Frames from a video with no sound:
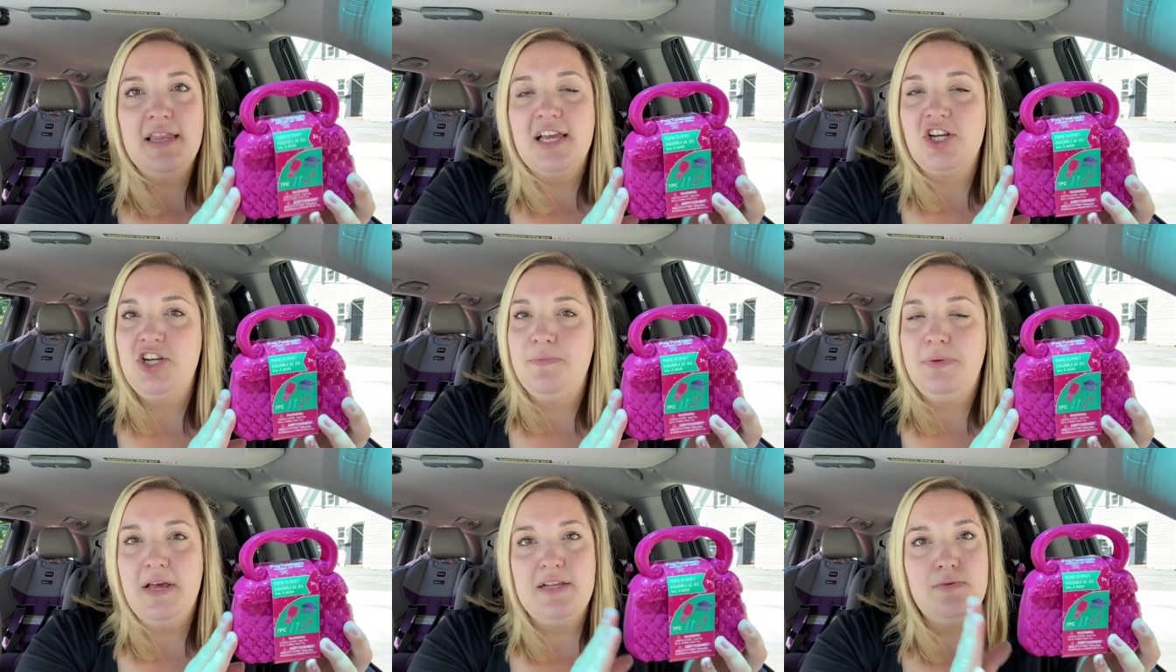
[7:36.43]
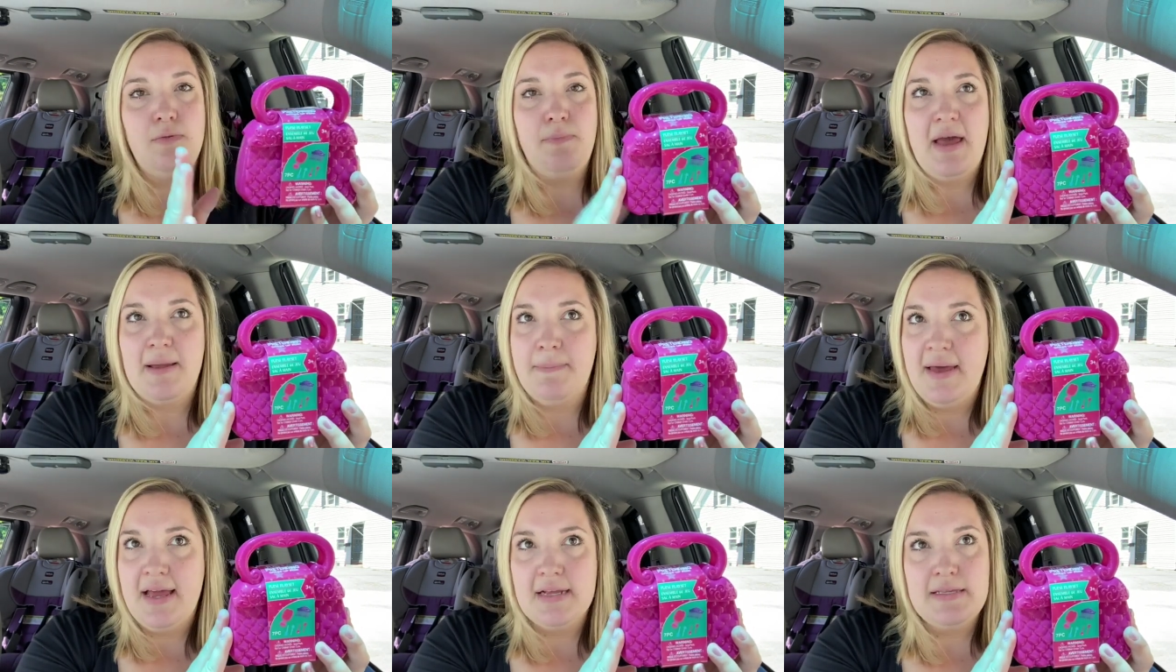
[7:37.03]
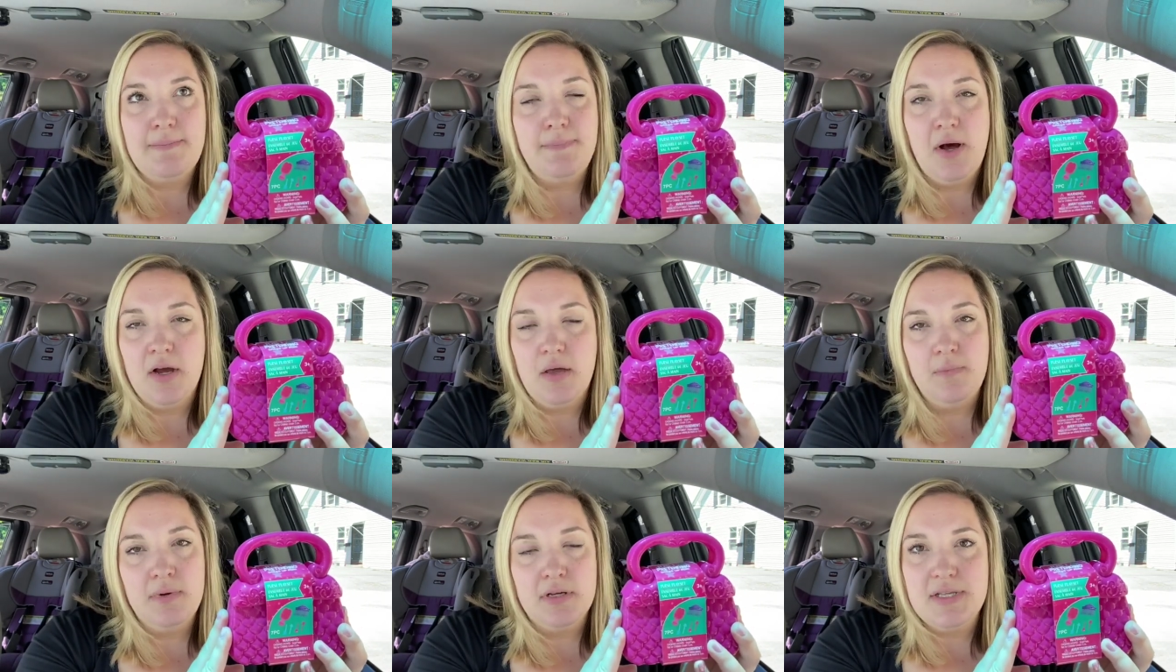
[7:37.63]
Like she plays with backpacks and
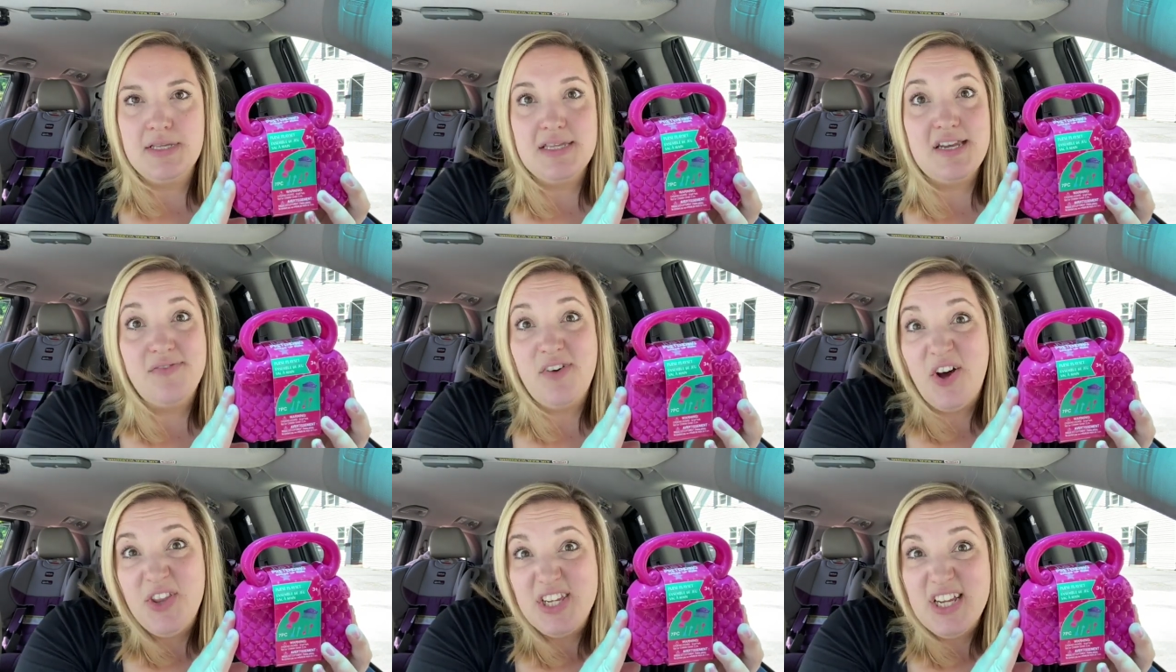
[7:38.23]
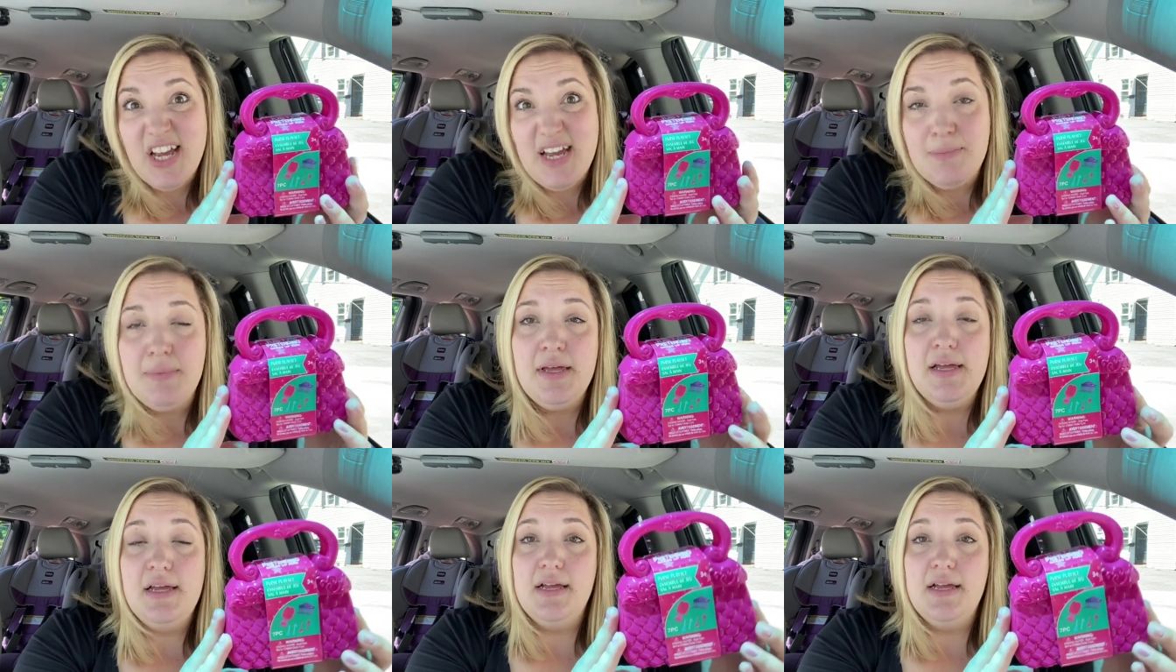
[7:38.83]
pocketbooks and stuff all the time.